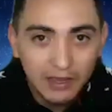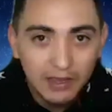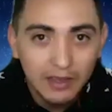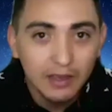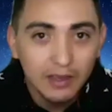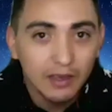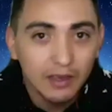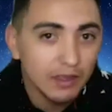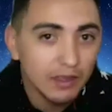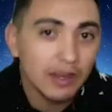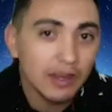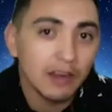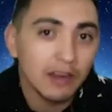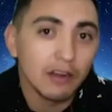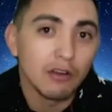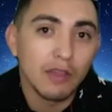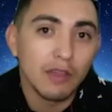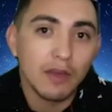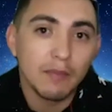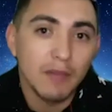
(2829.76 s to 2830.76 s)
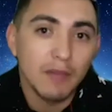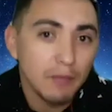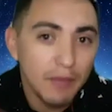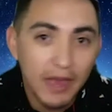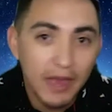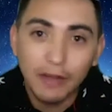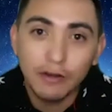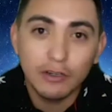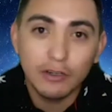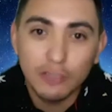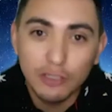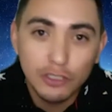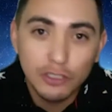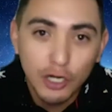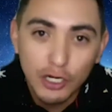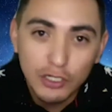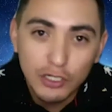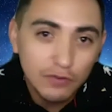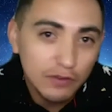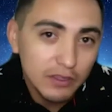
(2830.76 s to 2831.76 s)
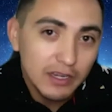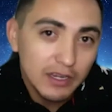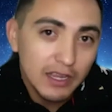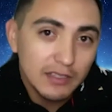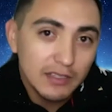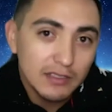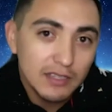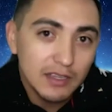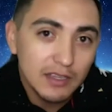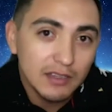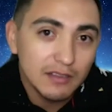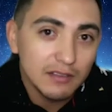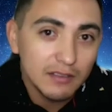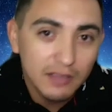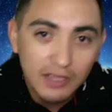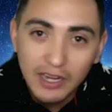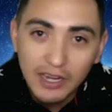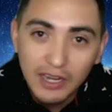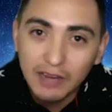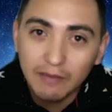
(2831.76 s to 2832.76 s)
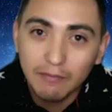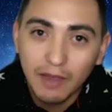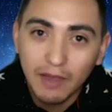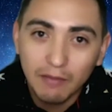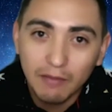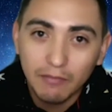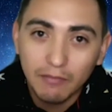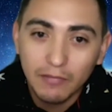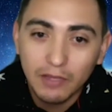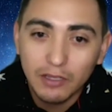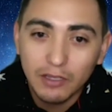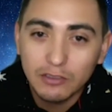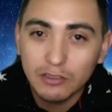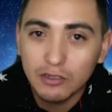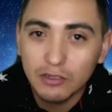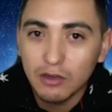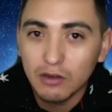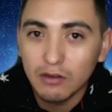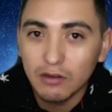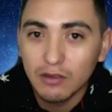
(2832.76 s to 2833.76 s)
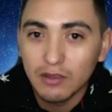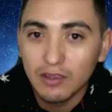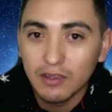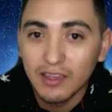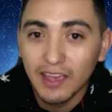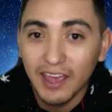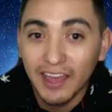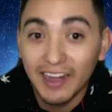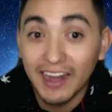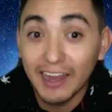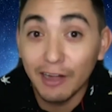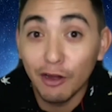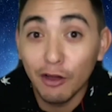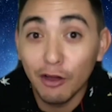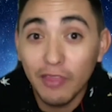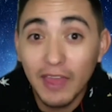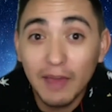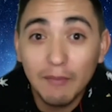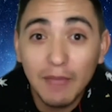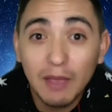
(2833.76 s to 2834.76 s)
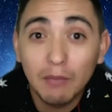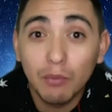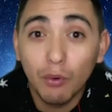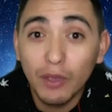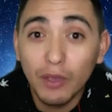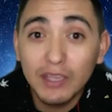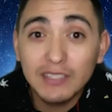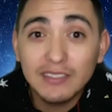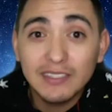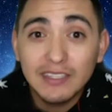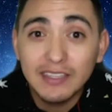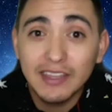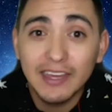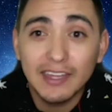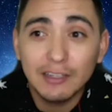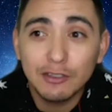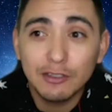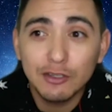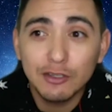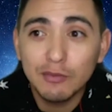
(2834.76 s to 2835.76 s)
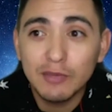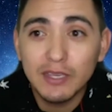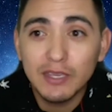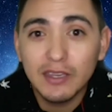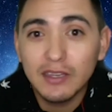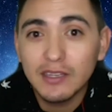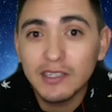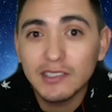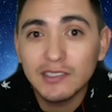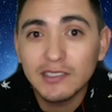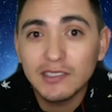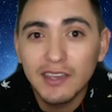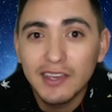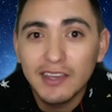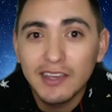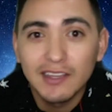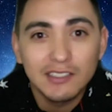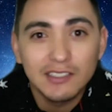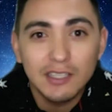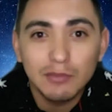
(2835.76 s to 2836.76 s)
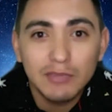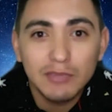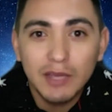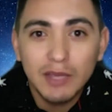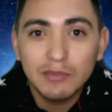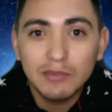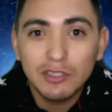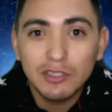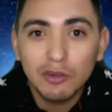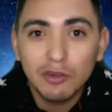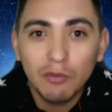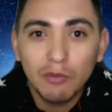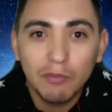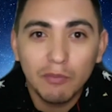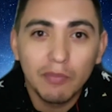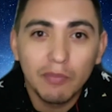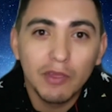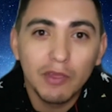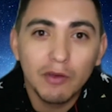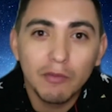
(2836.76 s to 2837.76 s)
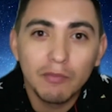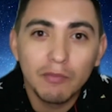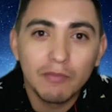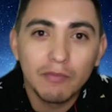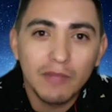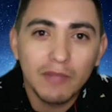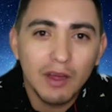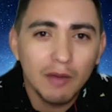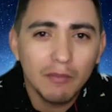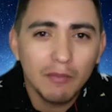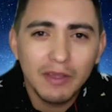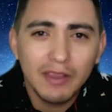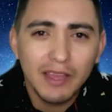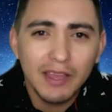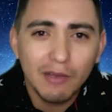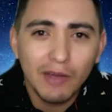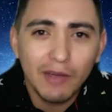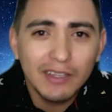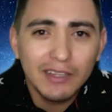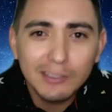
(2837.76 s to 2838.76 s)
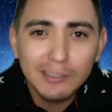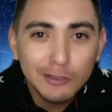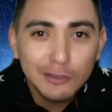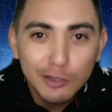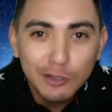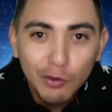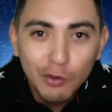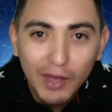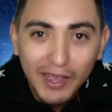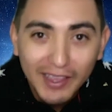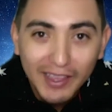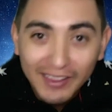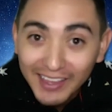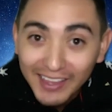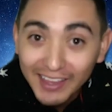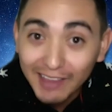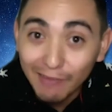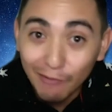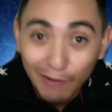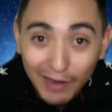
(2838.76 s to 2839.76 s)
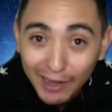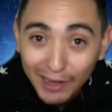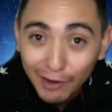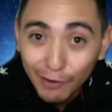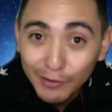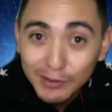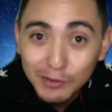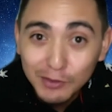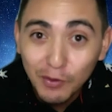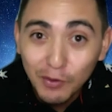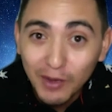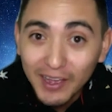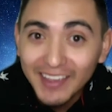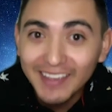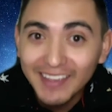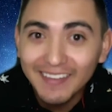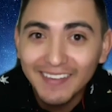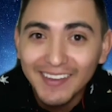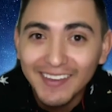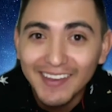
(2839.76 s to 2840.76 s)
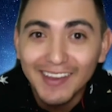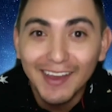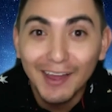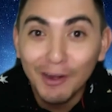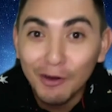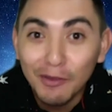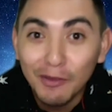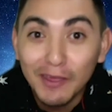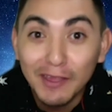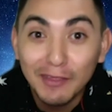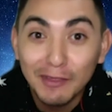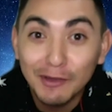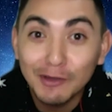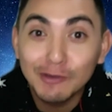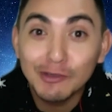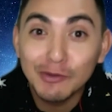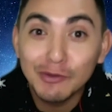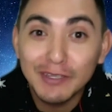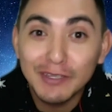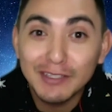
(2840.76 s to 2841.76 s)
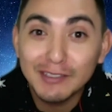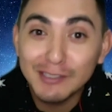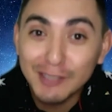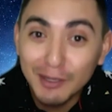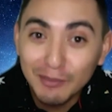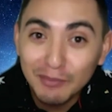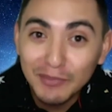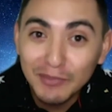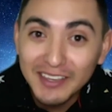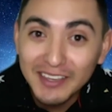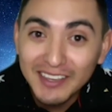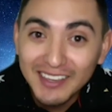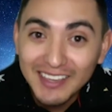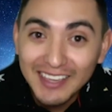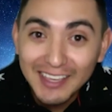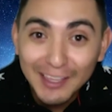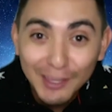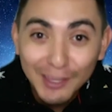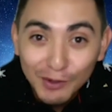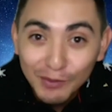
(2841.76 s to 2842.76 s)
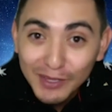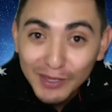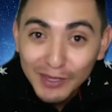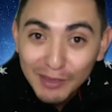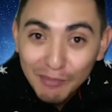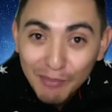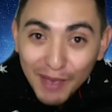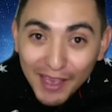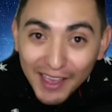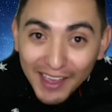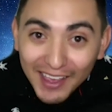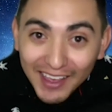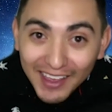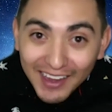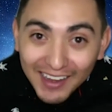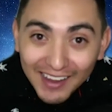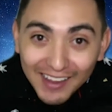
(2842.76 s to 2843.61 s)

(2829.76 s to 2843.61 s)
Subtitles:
and then I know that my batteries are charged for the next day. Then I'm good to go. And I know that my boys see that too, because sometimes I'll be like, why is it so quiet? Like when I know it's quiet, I know that they're doing something either really bad,